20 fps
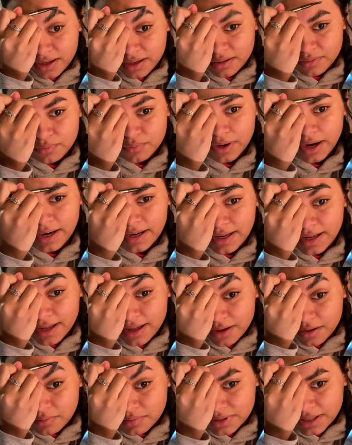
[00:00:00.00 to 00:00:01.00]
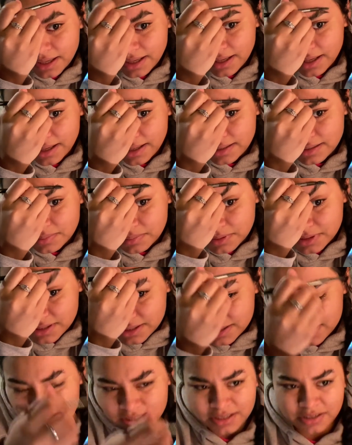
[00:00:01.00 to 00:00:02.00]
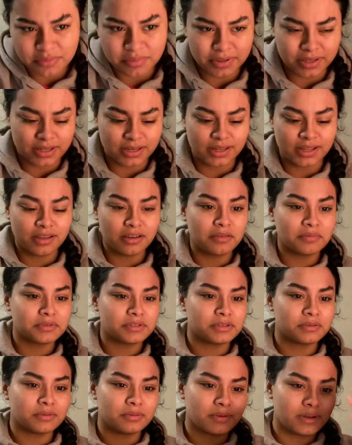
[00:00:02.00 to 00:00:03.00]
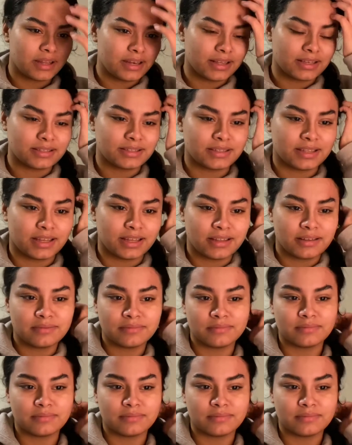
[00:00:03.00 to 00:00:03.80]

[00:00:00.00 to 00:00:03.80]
writing helps, I guess, but just a little bit. It helps to an extent.